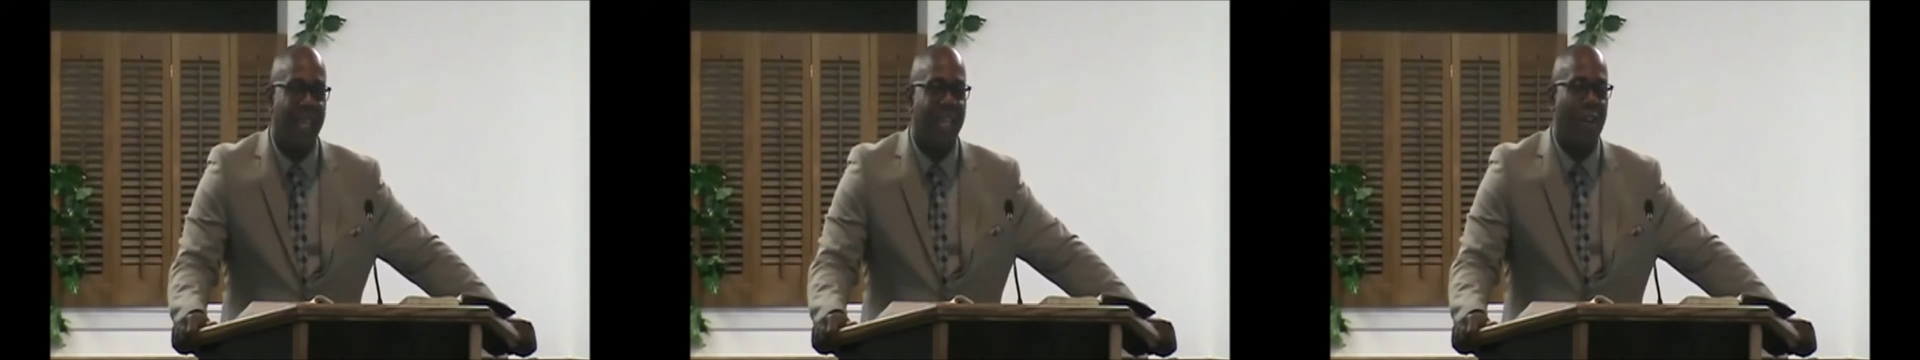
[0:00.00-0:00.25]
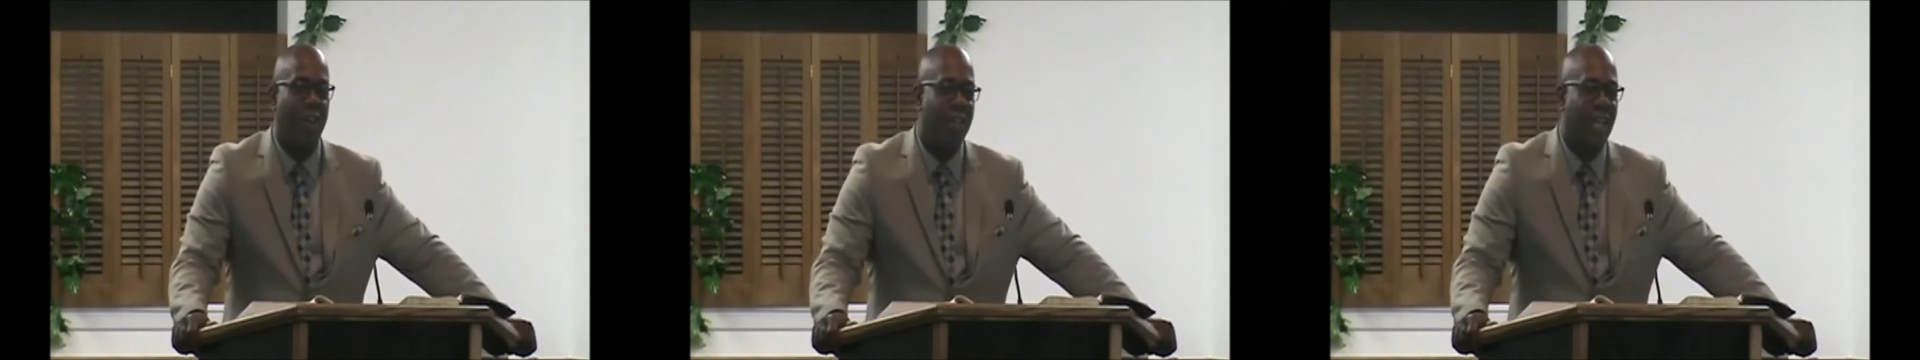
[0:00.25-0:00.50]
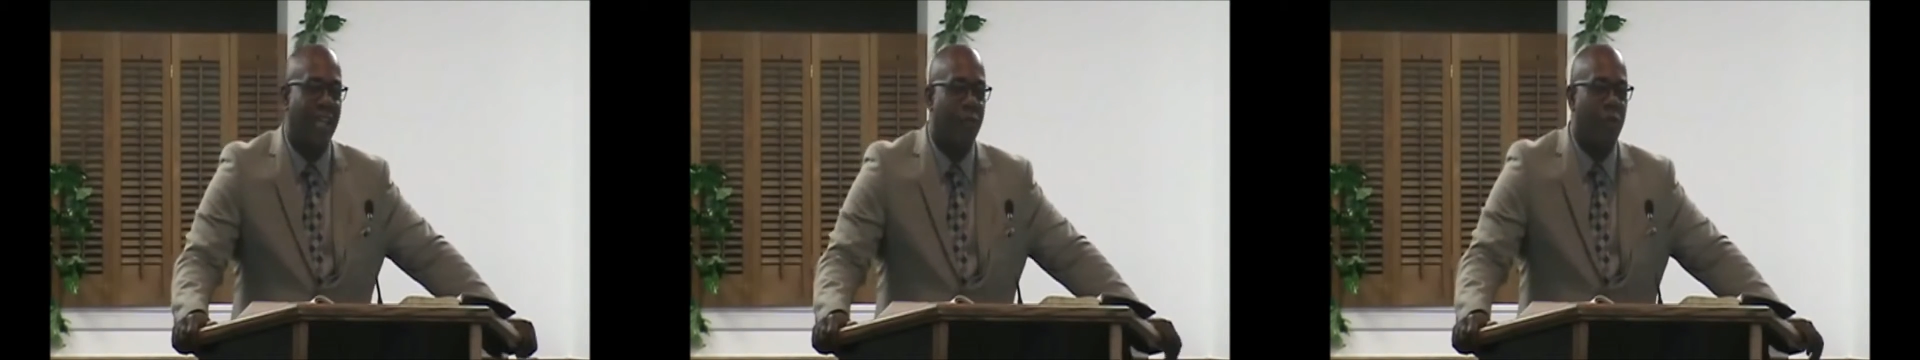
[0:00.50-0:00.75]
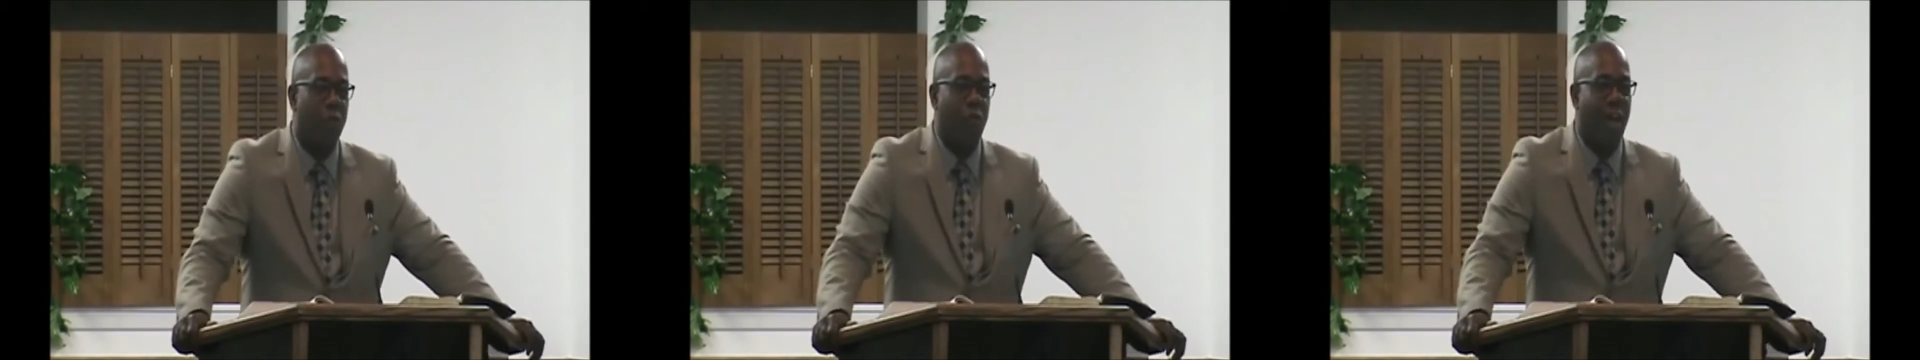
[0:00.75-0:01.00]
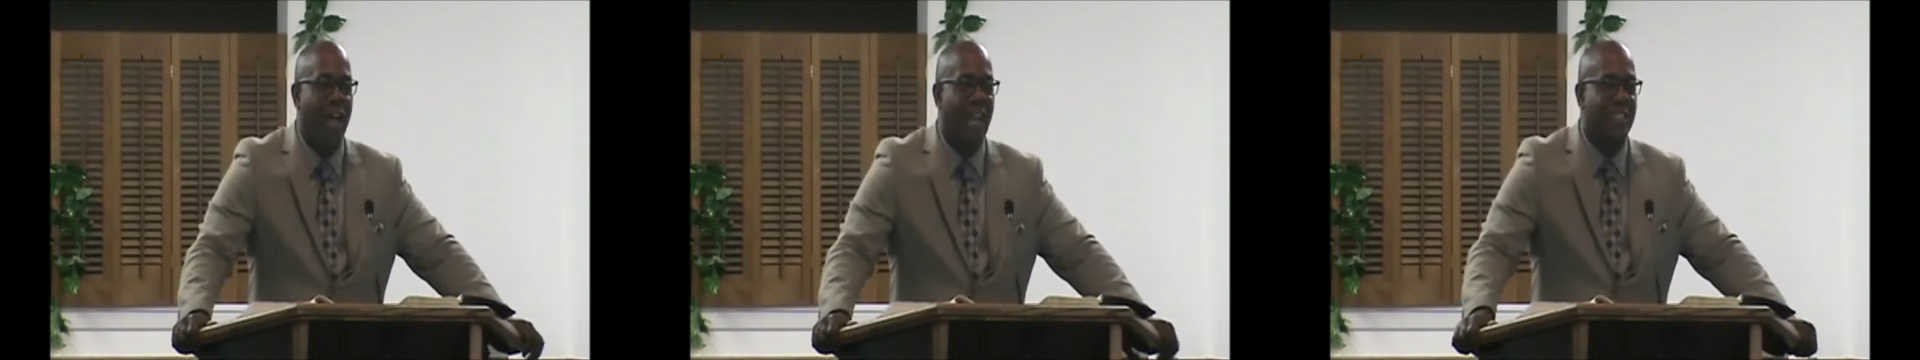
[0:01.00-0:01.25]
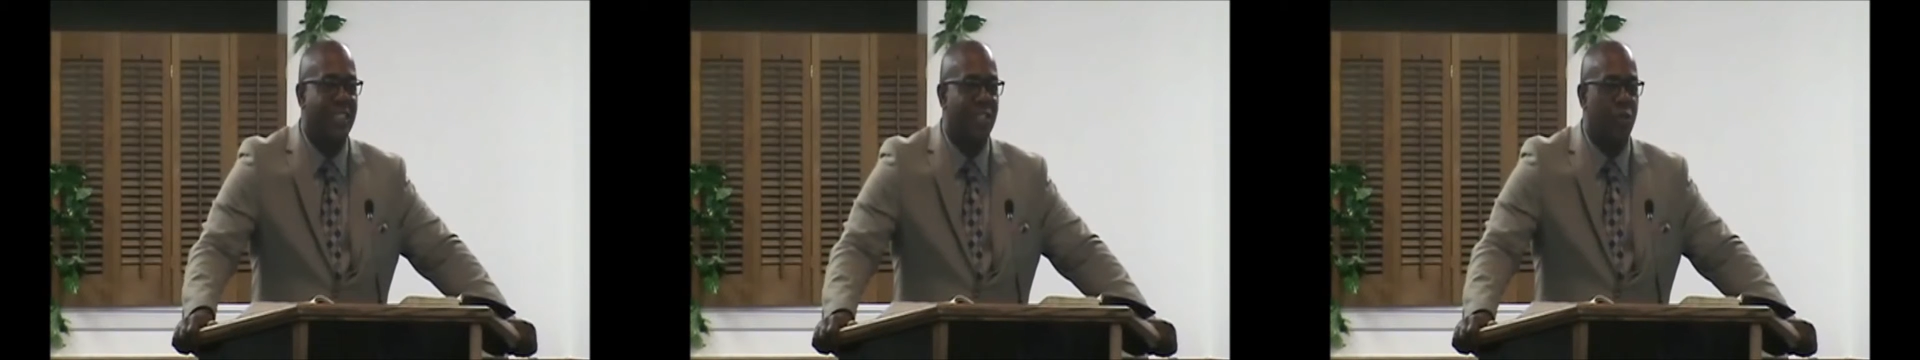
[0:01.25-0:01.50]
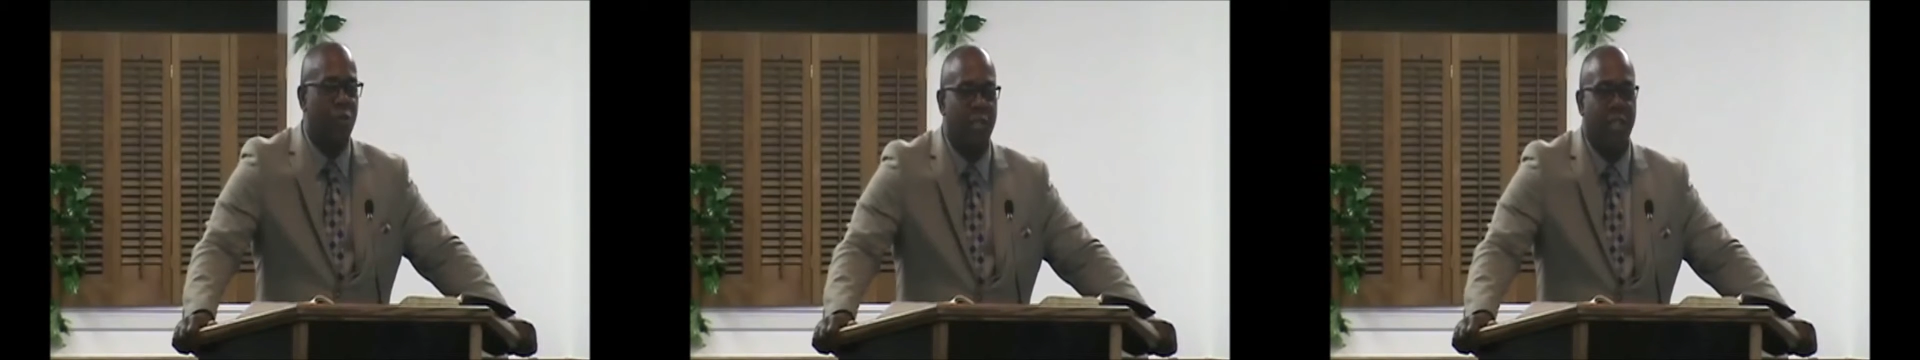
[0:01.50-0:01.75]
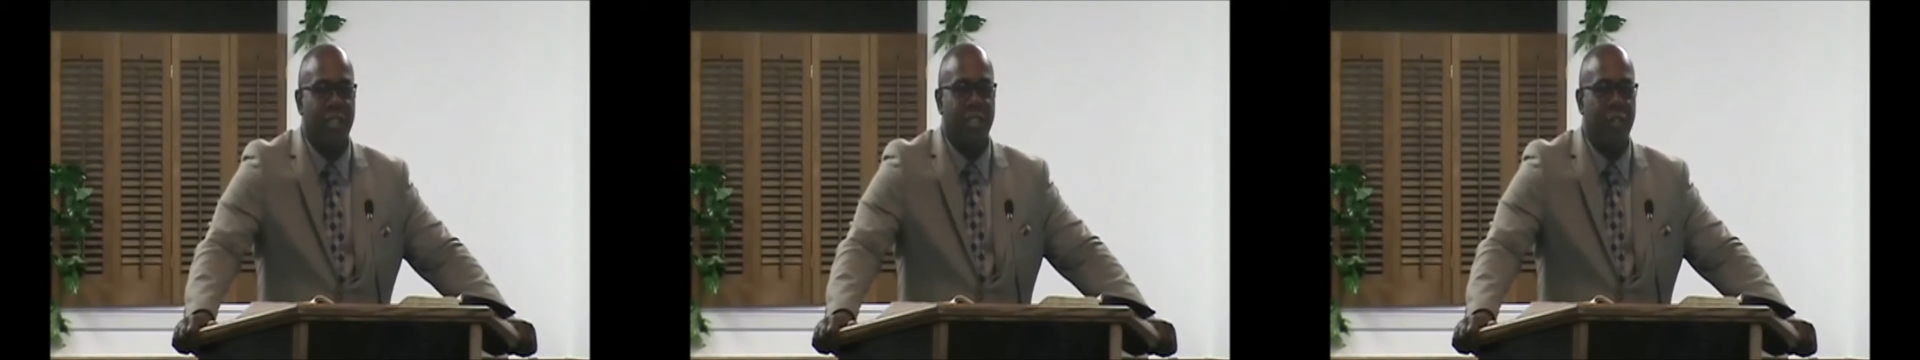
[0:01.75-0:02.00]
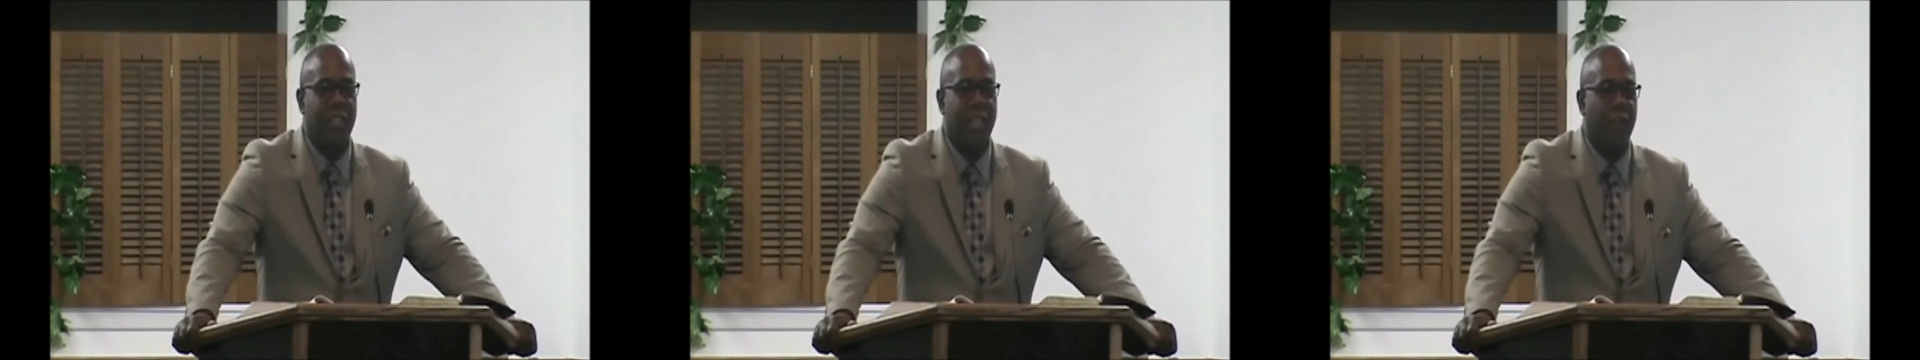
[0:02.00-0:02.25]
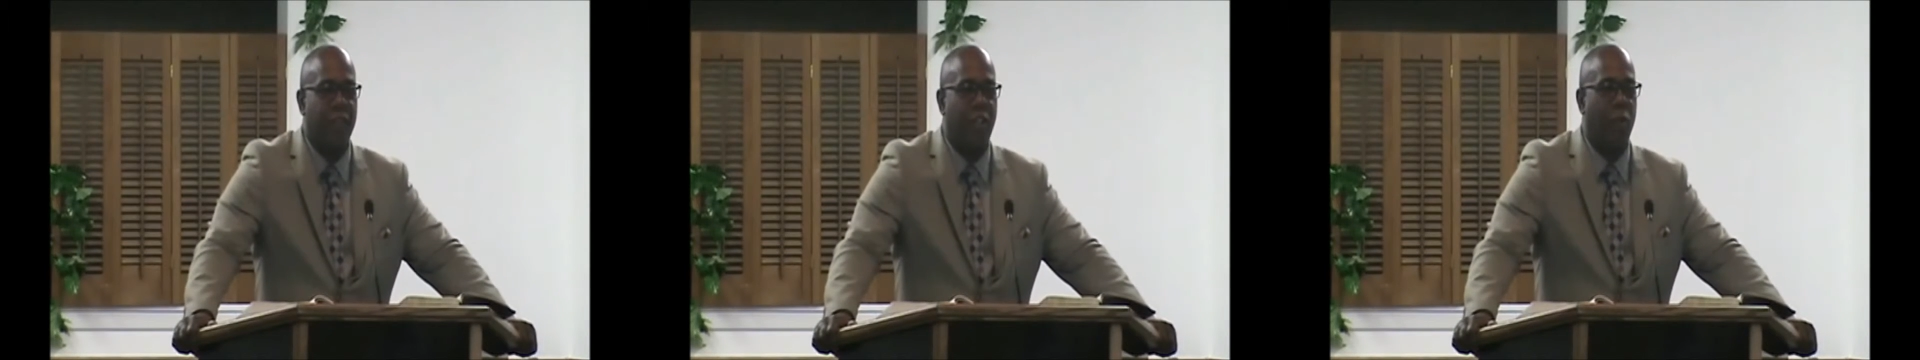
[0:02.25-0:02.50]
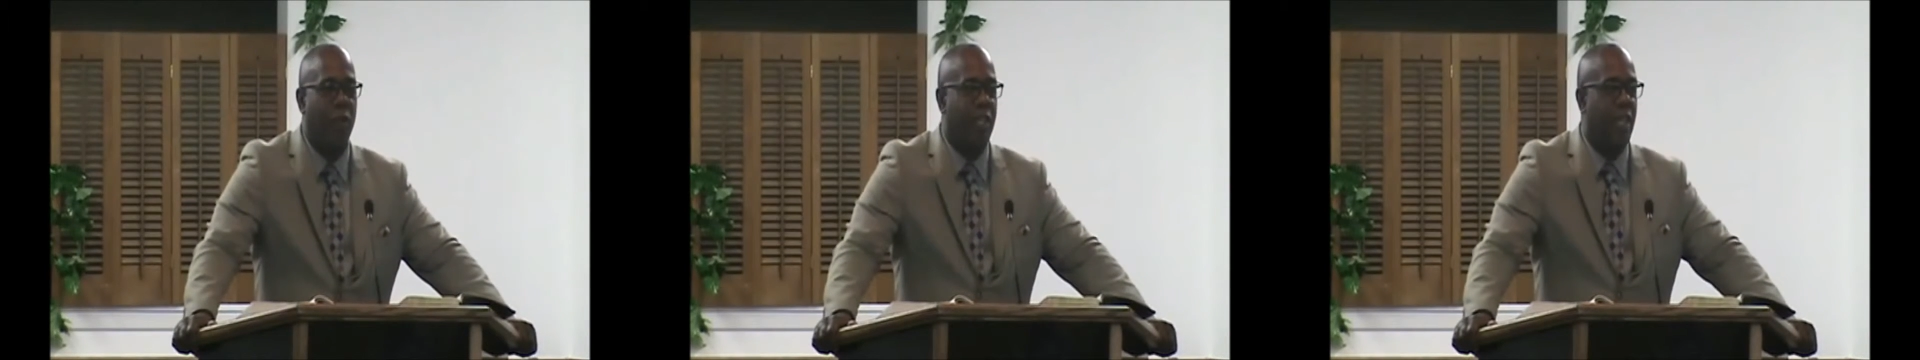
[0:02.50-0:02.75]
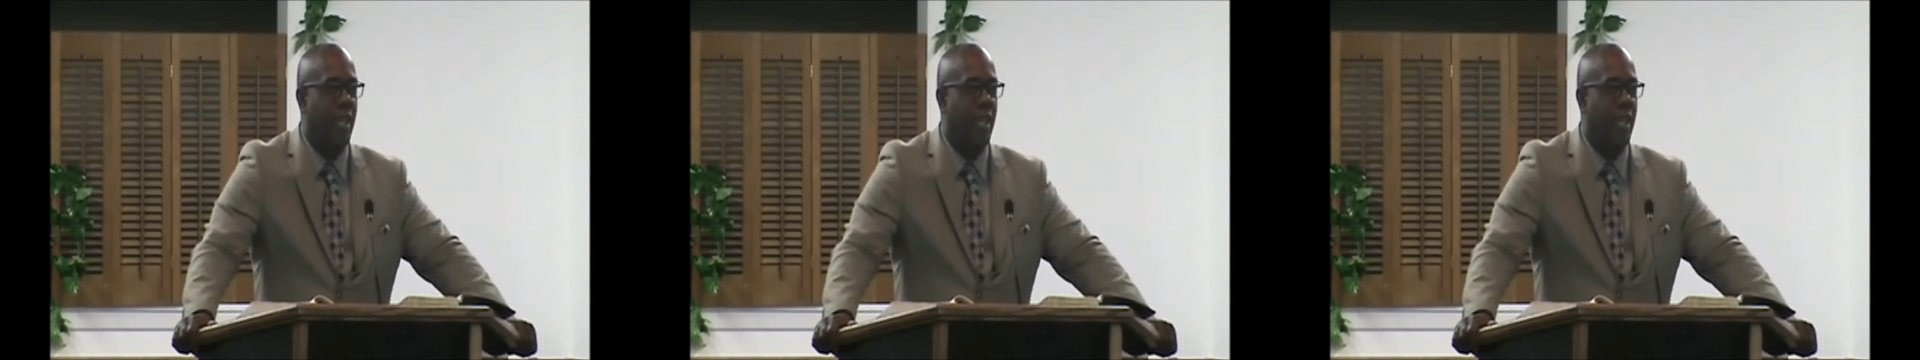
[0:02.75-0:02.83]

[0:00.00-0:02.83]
you know, like when God asks to do, do stuff, you know, we